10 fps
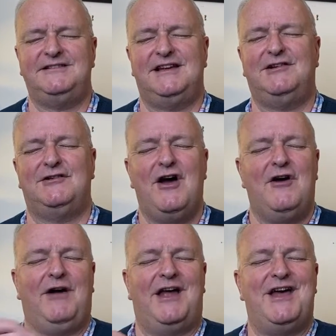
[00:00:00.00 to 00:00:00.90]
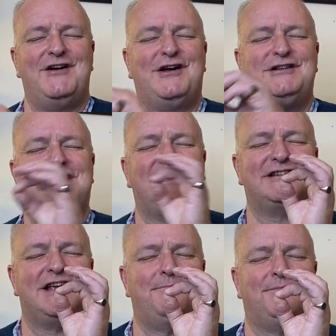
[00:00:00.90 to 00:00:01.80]
I say, good, right now go and take
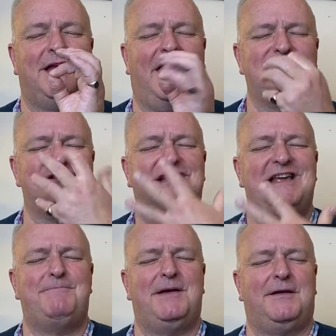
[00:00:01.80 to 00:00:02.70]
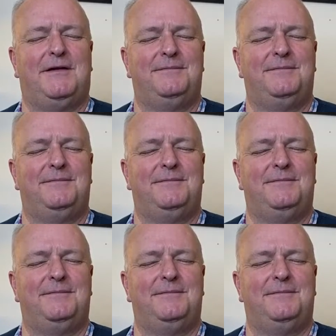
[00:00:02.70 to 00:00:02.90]
some and just keep it.